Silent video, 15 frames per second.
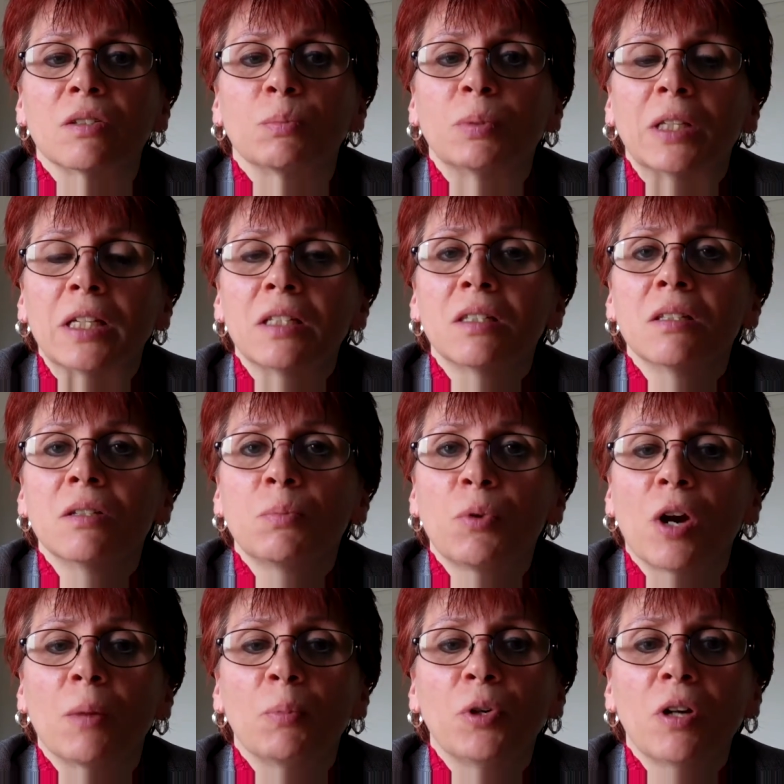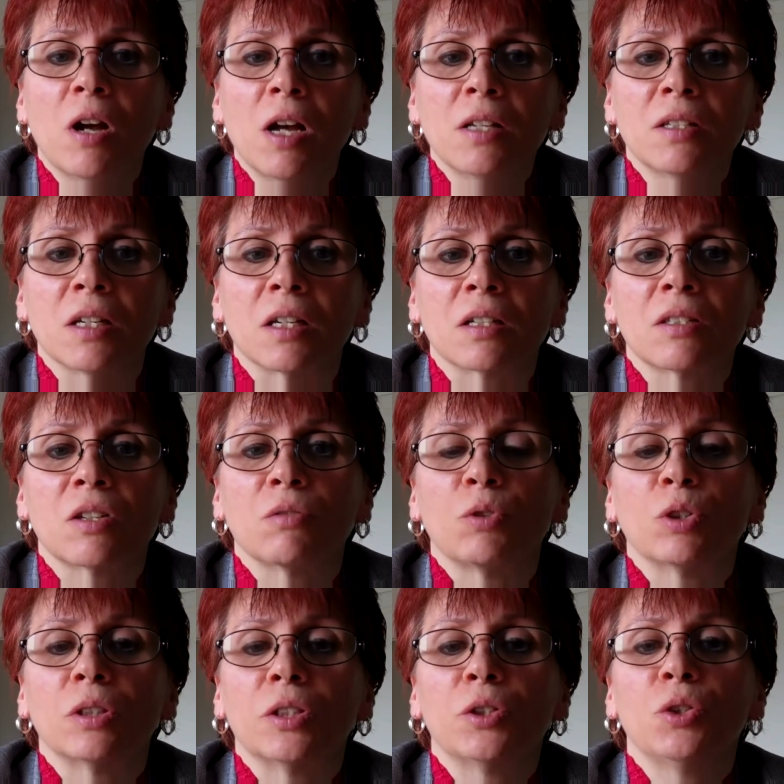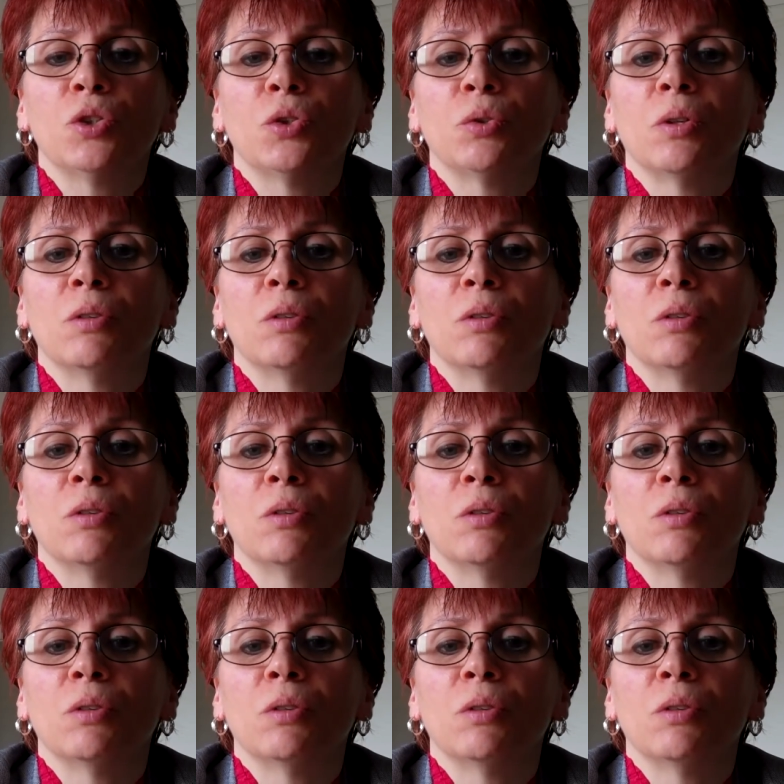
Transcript: to place into proper context of your literature